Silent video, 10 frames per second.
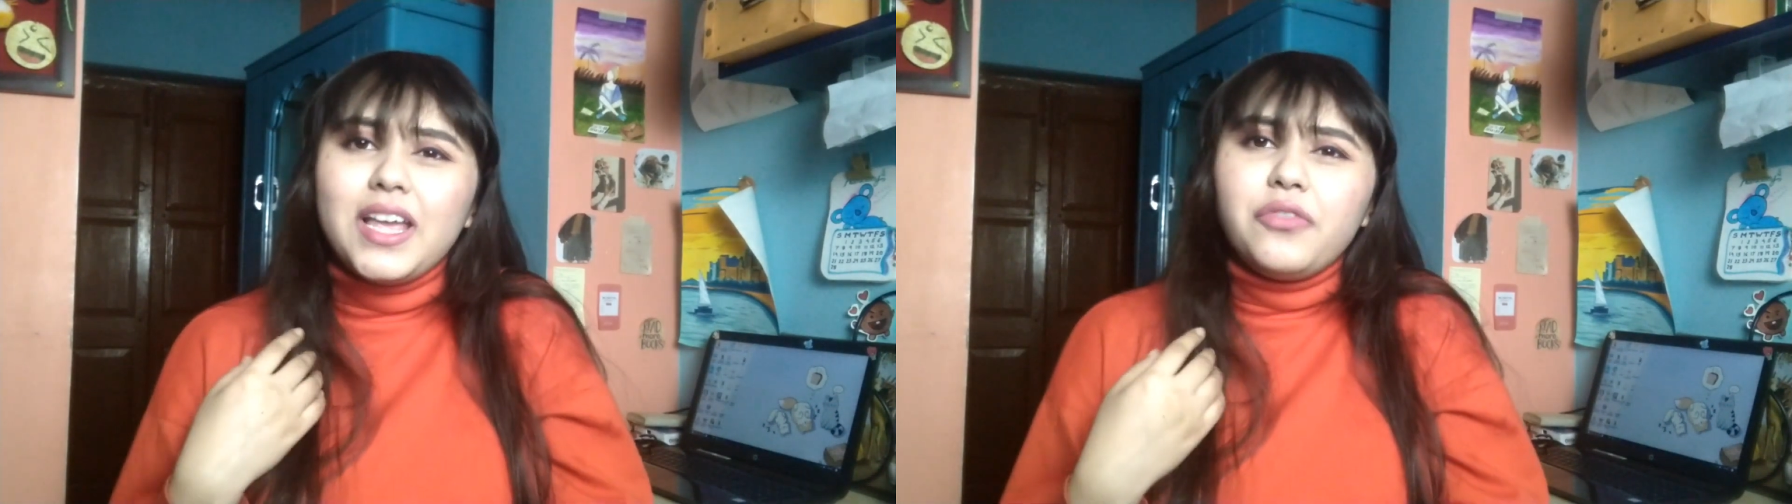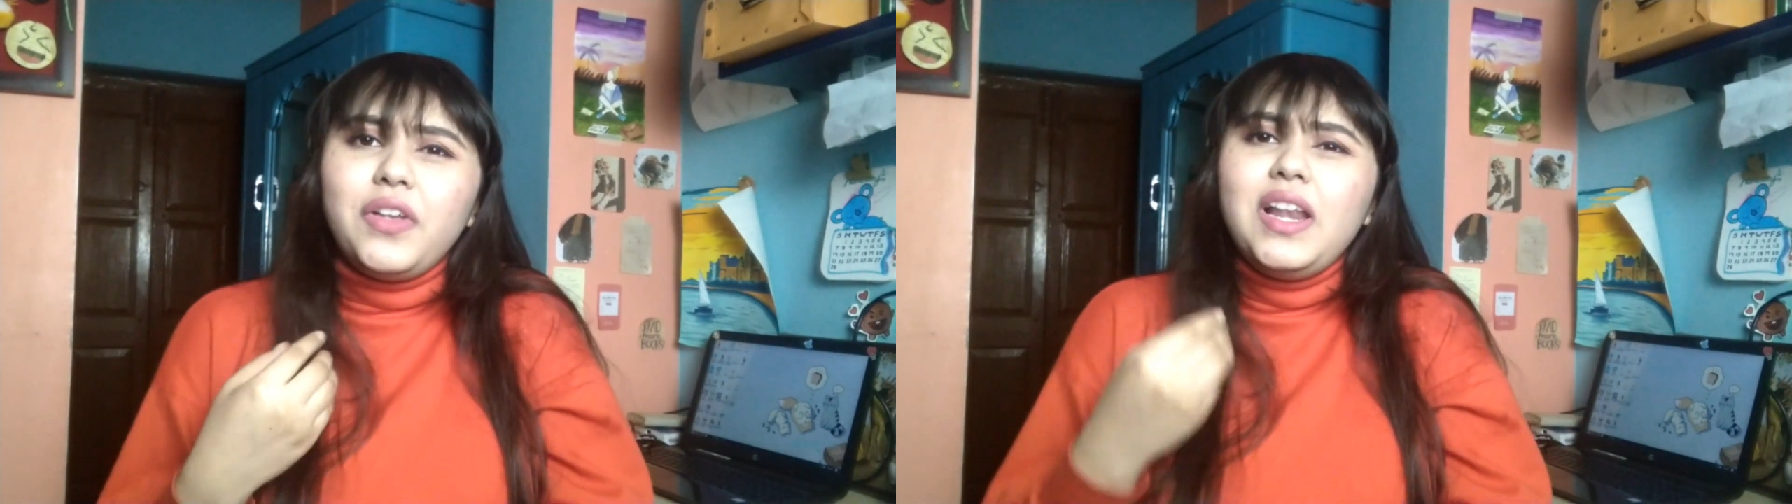
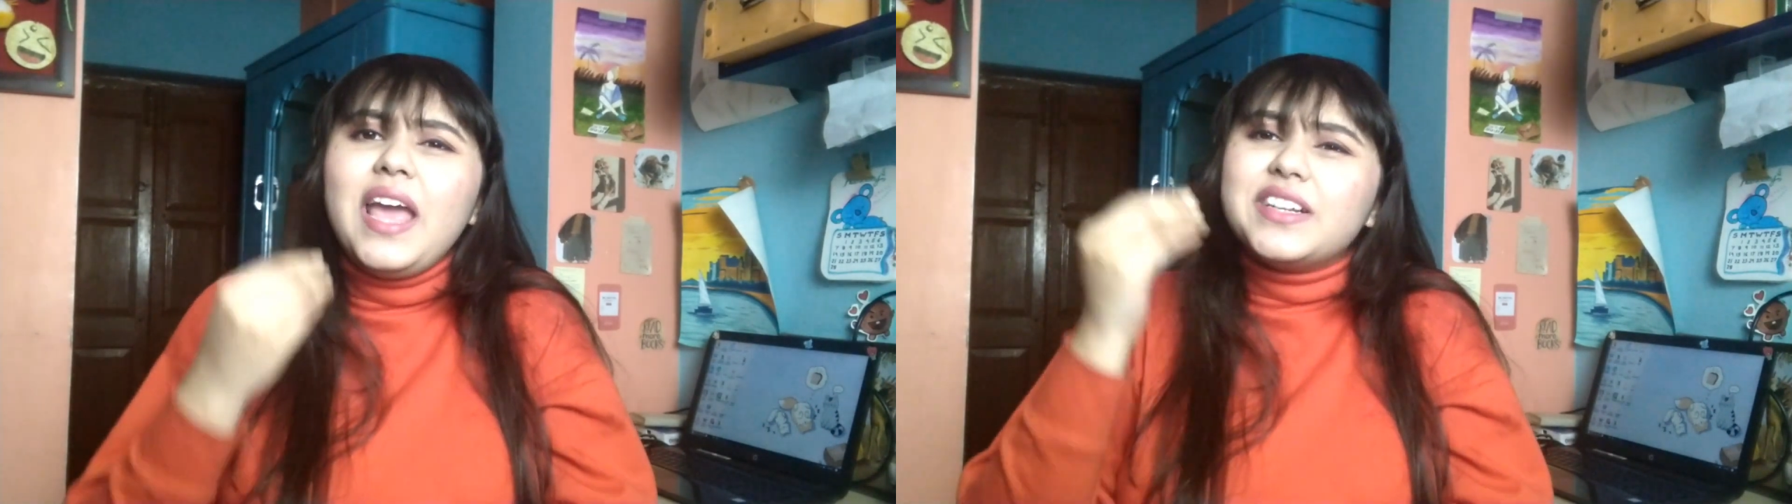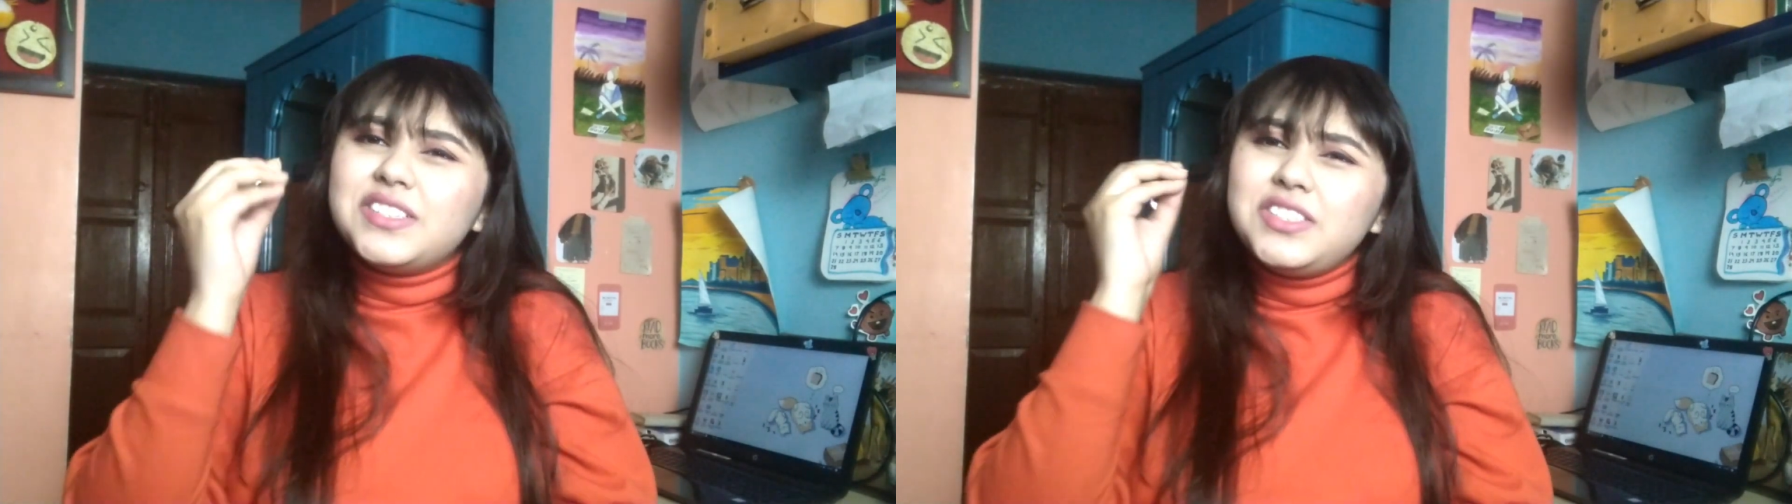I
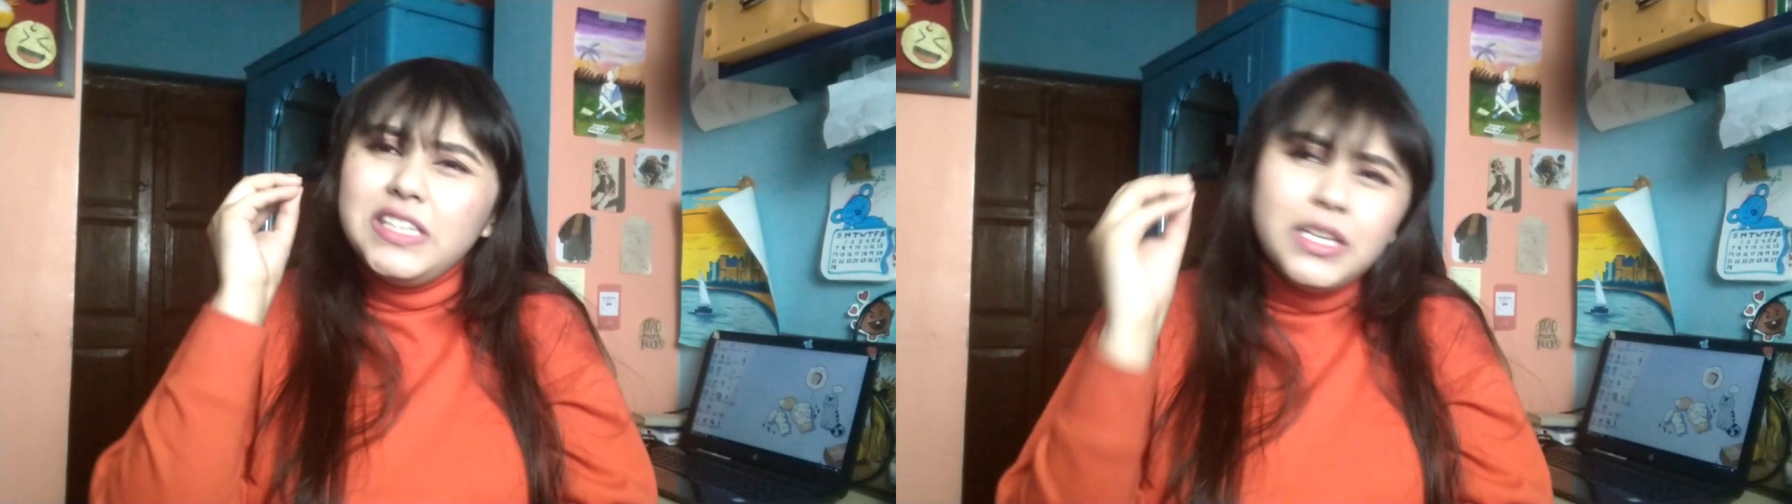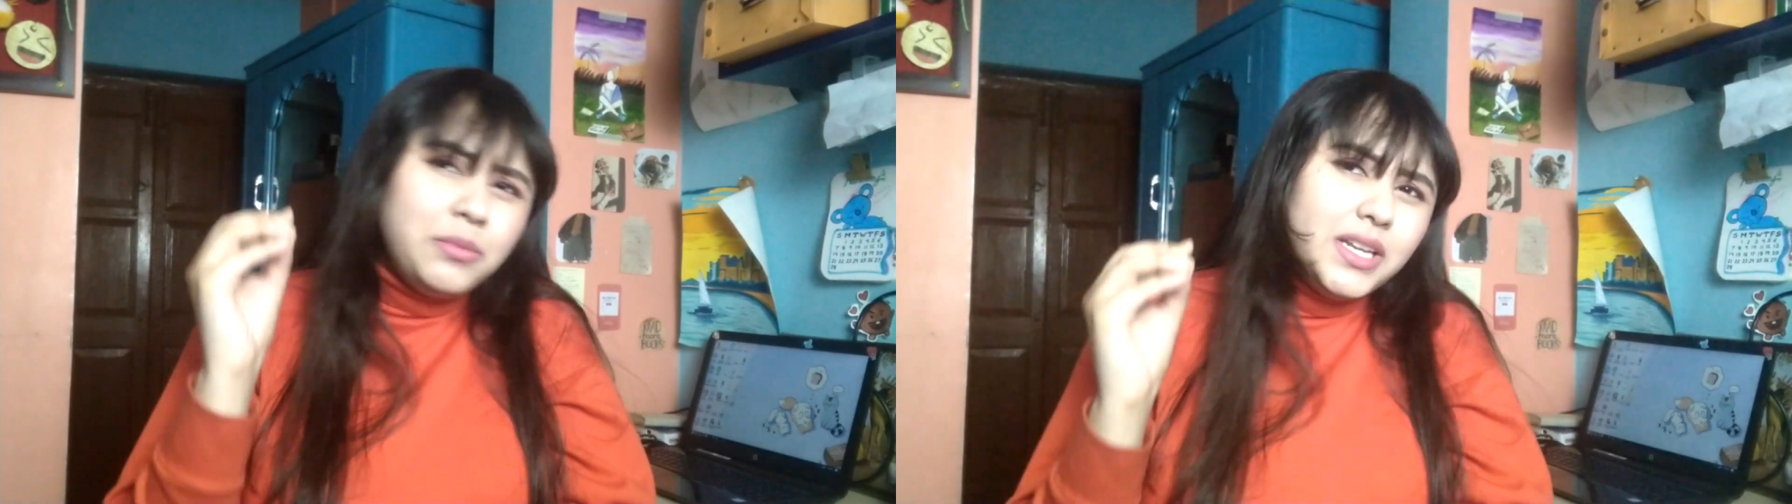feel
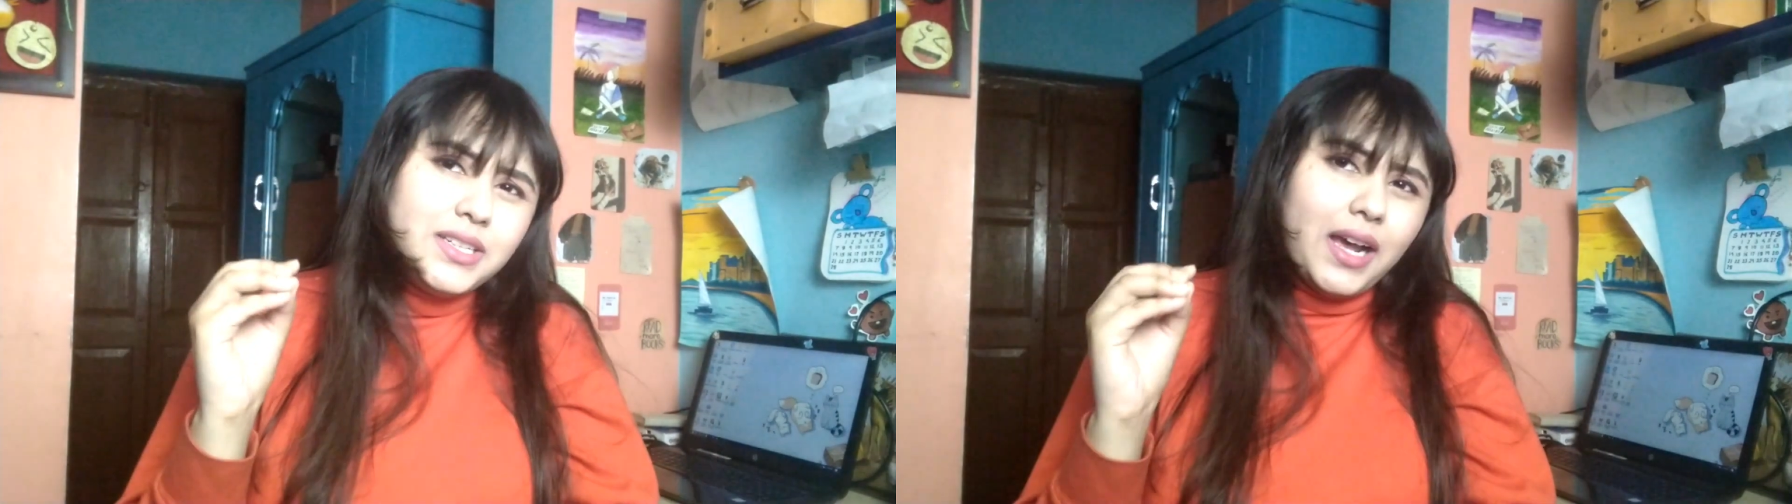extremely